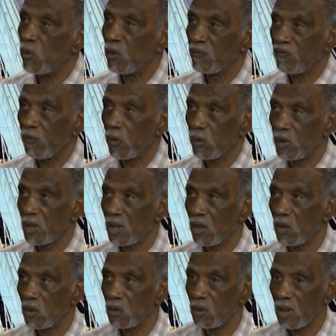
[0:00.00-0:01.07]
a
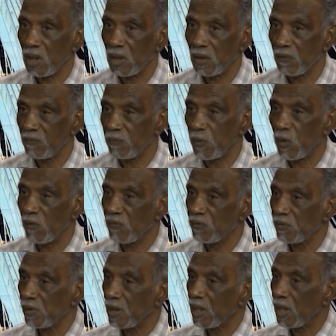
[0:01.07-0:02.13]
portfolio of
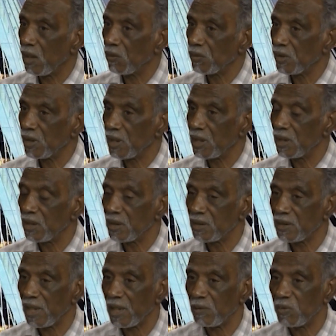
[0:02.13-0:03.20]
both elderly
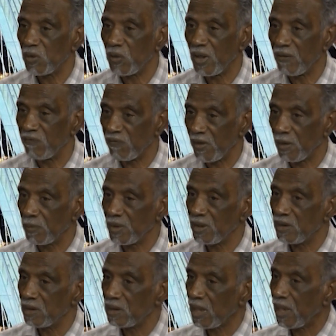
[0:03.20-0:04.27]
and disabled and
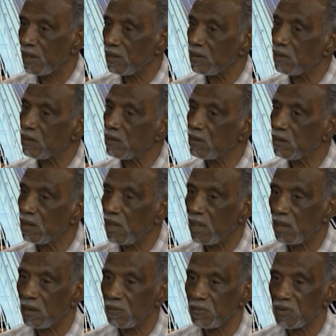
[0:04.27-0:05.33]
family sites.
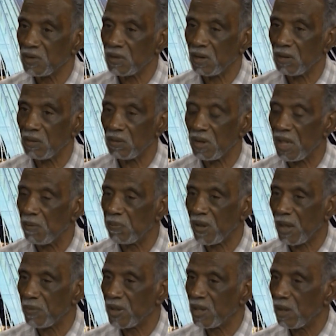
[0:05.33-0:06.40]
So
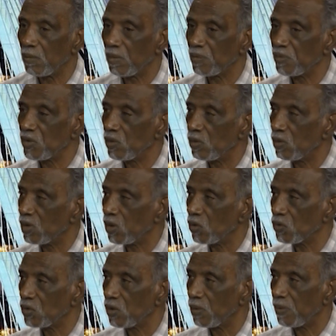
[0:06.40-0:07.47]
it probably come up
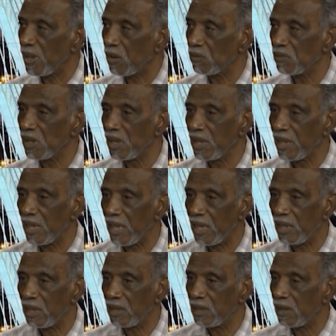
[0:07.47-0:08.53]
to close to about
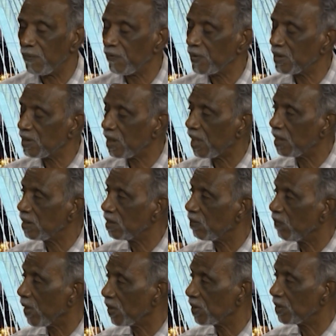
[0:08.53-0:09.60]
80 different
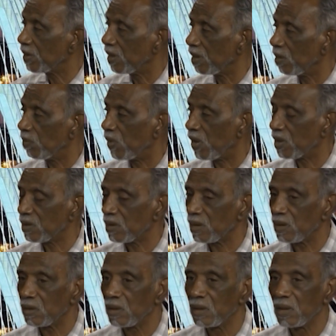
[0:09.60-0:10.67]
sites around the city of
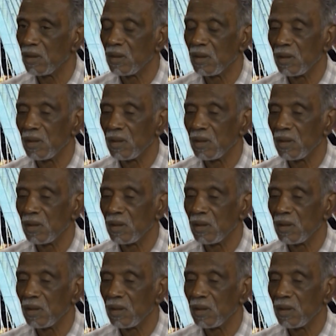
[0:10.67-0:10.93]
Boston.